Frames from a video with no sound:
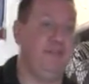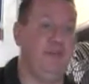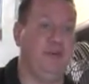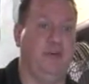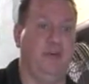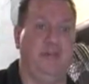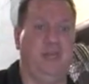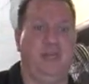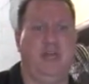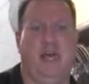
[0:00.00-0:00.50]

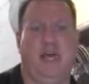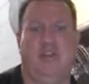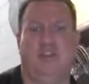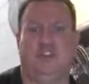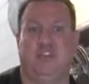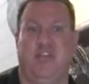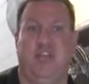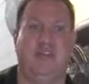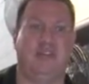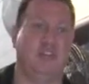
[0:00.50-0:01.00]
feel that
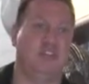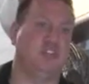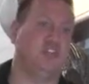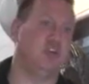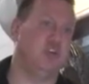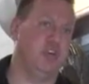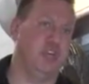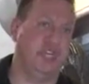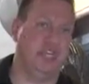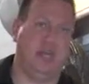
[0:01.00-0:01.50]
actually having a
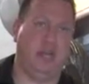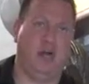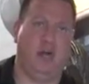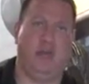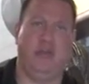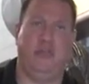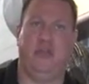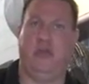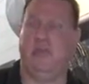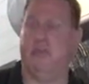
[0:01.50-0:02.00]
tourniquet
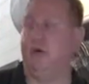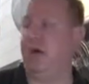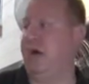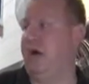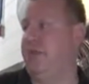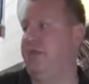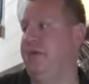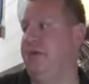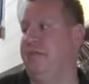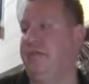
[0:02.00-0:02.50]
on
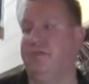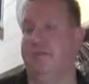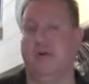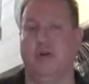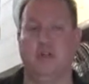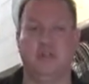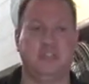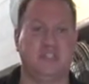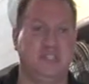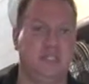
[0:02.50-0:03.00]
their
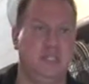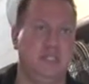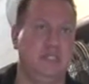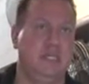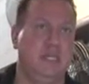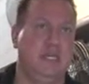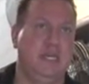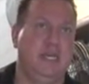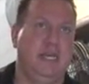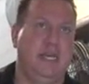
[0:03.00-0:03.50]
person
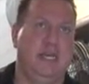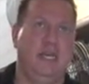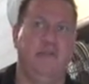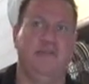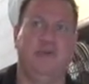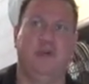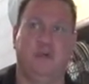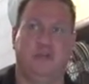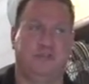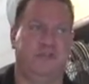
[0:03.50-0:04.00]

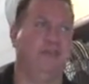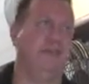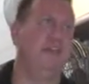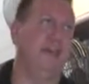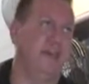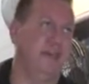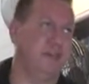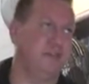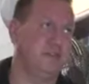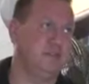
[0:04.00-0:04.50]
invokes
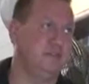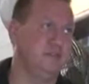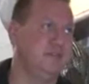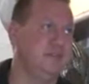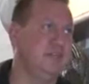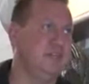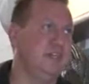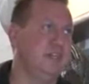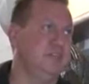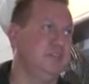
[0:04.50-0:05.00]
fear.
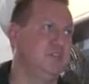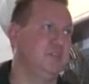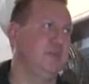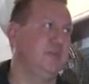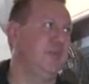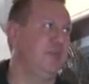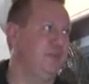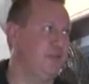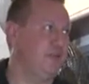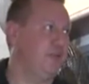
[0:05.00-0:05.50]
So
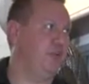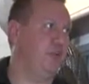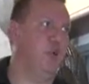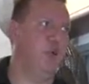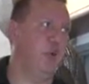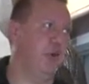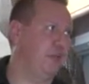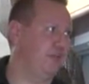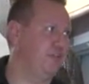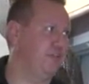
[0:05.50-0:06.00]
therefore, don't
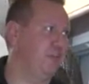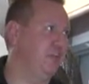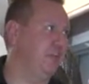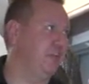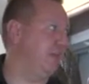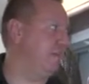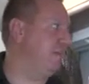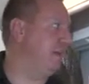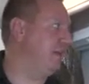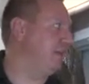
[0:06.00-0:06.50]
wear a
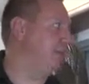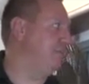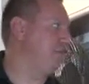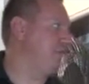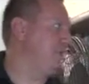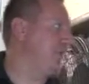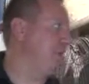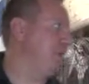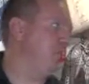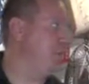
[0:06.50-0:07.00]
tourniquet because
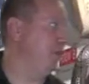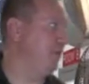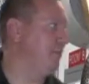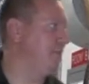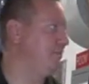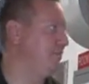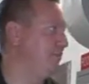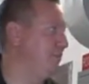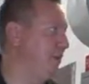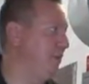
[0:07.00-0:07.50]
we don't want
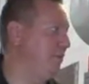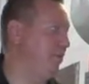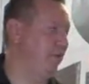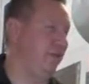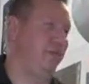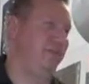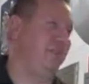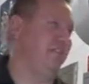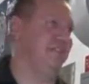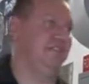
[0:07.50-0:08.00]
people
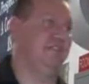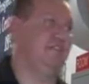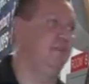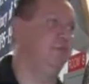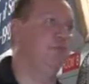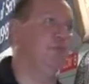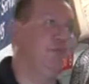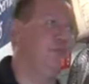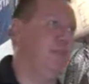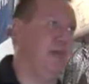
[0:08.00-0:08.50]
to think that
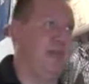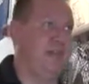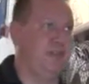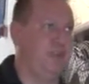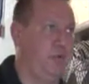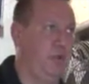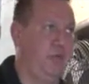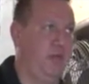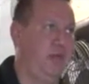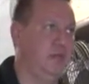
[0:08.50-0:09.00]
something really bad's
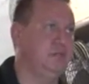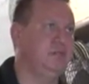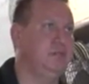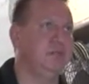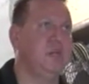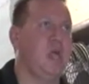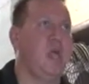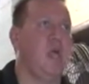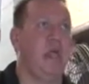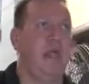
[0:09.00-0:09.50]
going
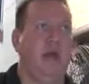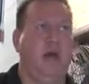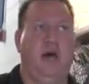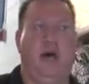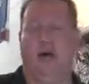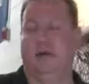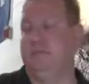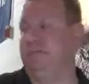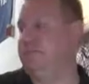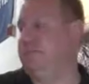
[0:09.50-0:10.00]

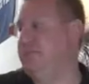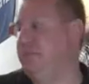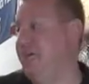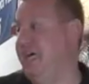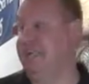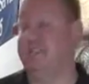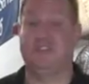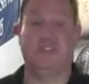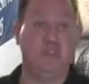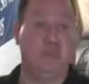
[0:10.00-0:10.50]
on. And
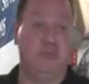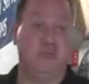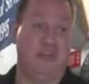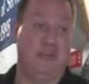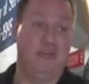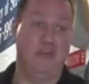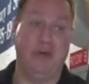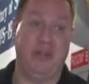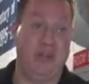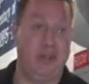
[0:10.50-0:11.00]
that assumes
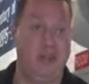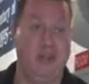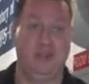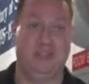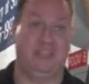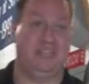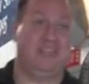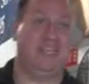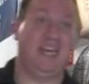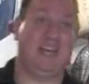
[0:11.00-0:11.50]
everybody knows
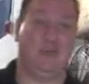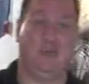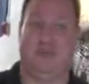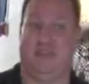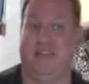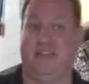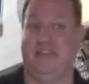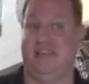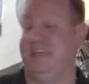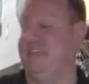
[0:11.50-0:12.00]
exactly what
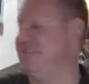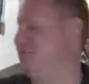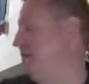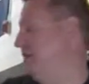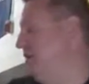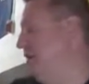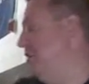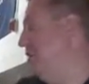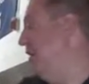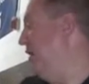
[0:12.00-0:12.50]
that thing is
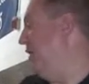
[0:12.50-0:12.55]
on their